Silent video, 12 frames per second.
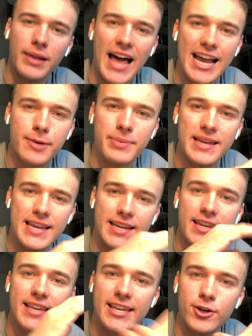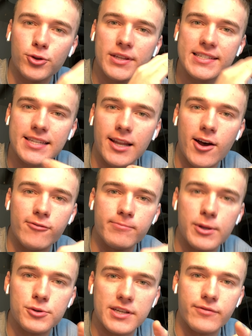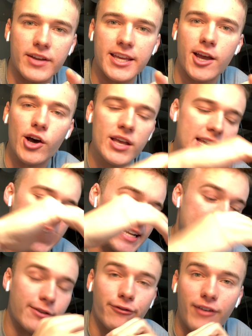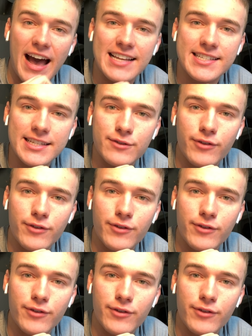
Blackpink Kill This Love music video. It's the fastest